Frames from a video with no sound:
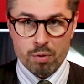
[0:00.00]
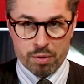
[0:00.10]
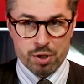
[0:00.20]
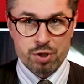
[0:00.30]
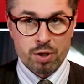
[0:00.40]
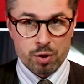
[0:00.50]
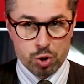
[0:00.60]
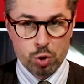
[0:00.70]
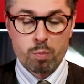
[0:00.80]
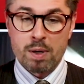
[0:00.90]
original
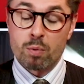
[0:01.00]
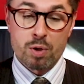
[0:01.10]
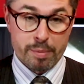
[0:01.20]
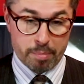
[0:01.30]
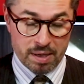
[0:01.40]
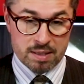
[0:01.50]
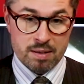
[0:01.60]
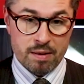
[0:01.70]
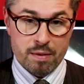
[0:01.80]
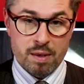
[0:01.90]
tube. I will replace
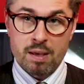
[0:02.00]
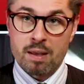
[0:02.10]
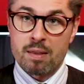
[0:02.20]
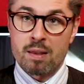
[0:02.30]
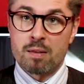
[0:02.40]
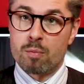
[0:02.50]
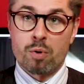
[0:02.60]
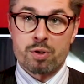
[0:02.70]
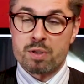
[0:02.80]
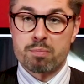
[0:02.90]
that thing, and then the
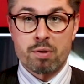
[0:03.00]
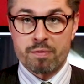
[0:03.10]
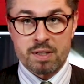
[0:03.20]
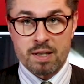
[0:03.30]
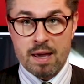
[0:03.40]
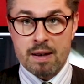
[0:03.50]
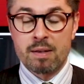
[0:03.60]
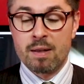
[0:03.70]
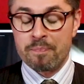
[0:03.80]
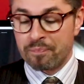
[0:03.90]
watch is perfect again.
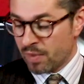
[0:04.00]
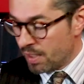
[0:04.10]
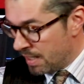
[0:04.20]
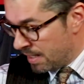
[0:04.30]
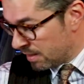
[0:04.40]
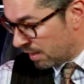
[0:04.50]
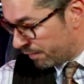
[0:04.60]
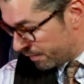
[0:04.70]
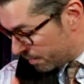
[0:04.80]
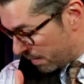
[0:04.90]
And
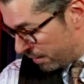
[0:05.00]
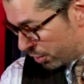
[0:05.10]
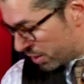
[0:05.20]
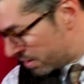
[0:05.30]
I've managed